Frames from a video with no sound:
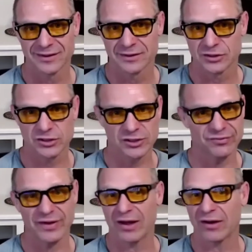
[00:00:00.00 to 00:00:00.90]
She
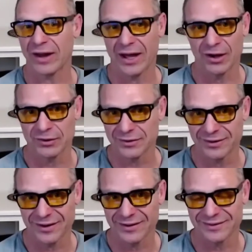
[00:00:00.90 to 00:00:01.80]
found out,
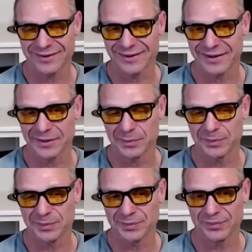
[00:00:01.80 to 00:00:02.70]

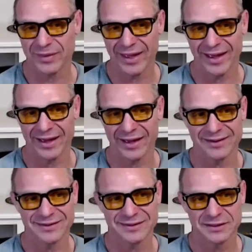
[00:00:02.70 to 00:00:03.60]
um,
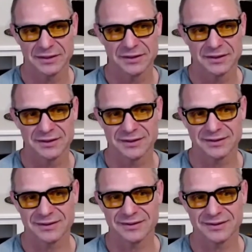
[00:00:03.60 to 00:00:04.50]
and
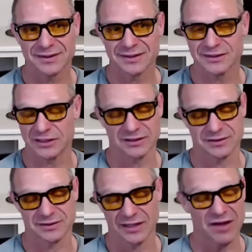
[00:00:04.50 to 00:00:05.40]
and she
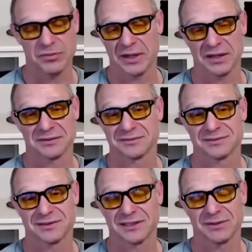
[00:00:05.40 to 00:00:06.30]
she left me.
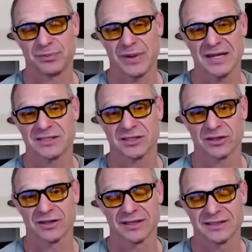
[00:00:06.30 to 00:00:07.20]
She
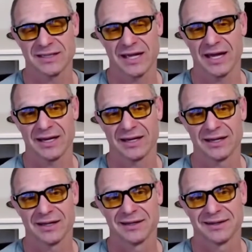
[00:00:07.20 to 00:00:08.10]
basically said,
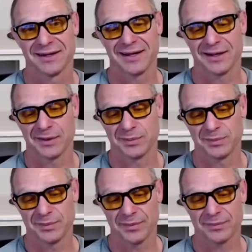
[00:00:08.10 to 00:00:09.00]
um,
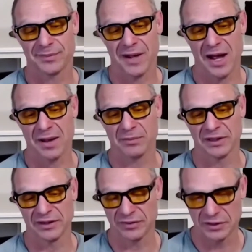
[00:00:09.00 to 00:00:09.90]
"I'm
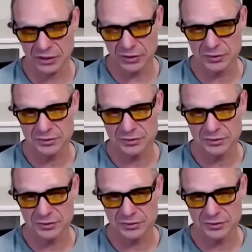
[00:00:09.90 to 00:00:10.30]
leaving you.